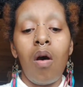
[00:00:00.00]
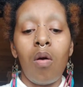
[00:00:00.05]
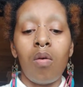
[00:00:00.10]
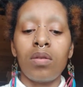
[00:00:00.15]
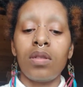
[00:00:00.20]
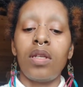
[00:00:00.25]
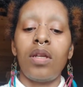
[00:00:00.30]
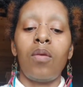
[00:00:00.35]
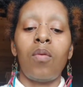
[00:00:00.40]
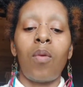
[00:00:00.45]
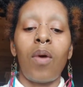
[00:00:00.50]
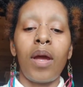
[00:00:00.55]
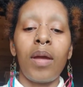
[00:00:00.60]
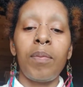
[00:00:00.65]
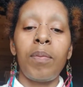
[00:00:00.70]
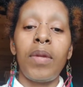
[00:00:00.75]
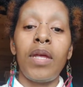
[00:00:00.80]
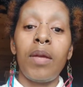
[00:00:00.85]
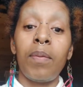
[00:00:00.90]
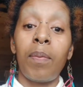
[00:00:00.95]
only
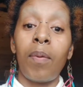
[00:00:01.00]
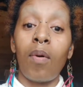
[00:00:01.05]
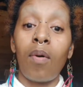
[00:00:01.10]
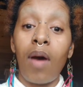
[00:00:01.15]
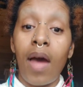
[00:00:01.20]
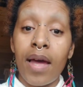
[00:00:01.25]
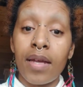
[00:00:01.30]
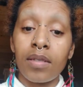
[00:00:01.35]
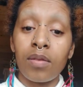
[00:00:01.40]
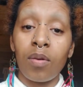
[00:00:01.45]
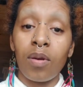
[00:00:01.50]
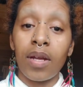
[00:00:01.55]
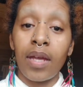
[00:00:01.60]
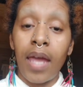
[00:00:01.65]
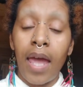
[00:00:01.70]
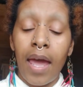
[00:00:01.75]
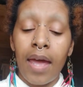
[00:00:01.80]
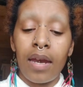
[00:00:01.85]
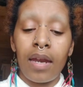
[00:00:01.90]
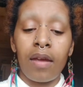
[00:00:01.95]
white people as
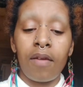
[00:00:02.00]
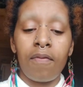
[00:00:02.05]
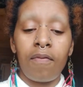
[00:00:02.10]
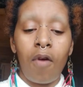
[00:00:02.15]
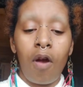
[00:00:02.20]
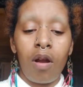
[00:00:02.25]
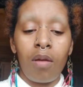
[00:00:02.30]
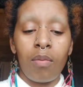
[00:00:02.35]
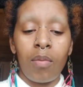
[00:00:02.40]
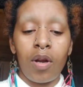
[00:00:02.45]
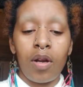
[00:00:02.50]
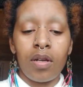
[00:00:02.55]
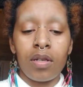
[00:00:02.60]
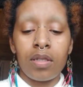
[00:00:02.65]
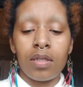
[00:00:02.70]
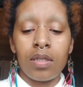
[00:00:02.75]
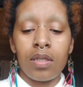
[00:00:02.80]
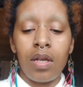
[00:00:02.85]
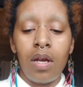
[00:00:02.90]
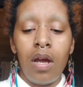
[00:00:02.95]
organic
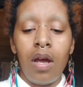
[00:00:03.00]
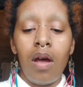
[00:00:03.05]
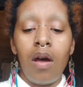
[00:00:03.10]
farmers,